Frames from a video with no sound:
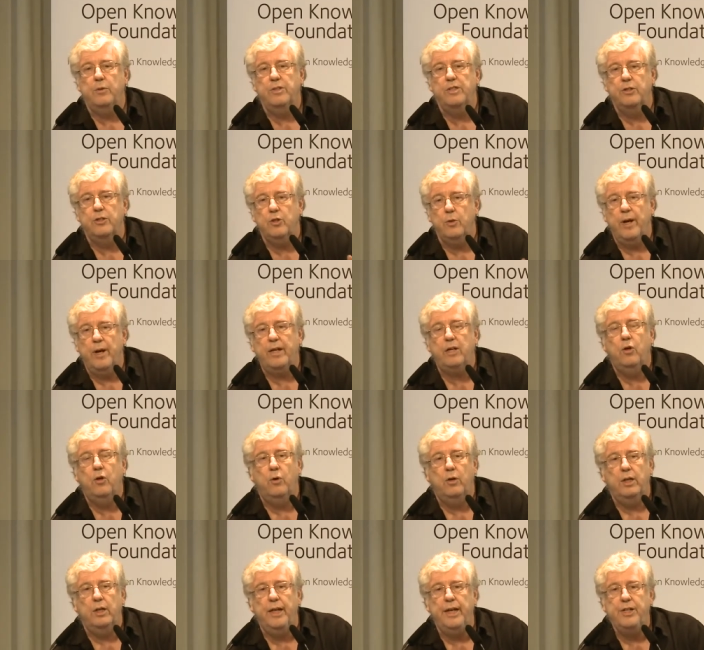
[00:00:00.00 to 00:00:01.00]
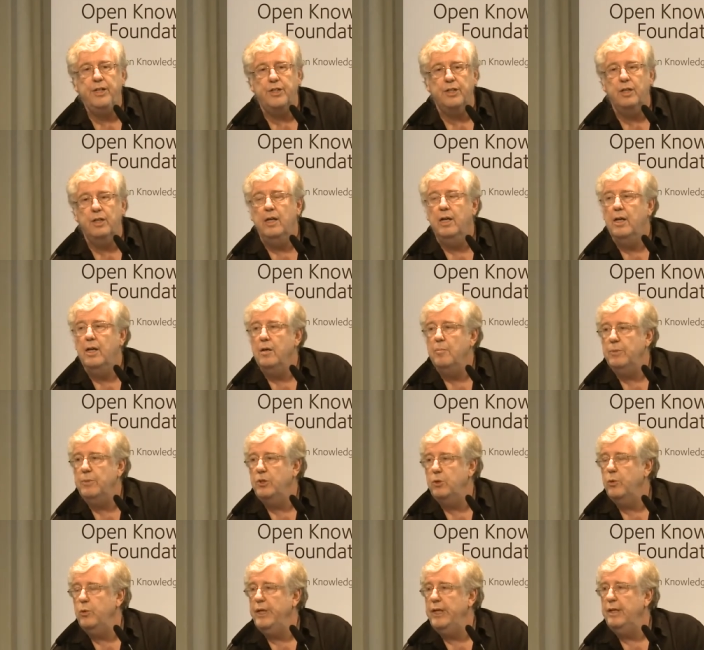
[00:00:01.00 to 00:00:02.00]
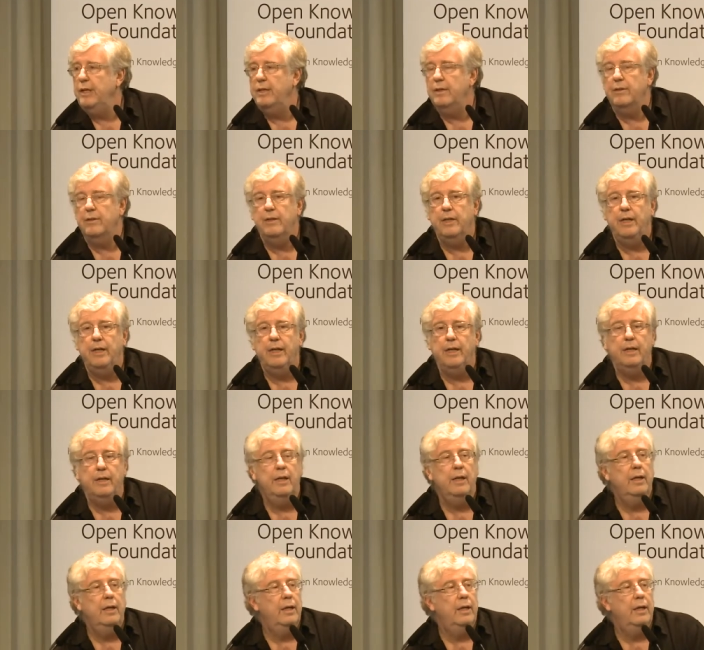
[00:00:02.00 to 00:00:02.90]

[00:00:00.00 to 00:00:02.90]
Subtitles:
was a direct correlation between the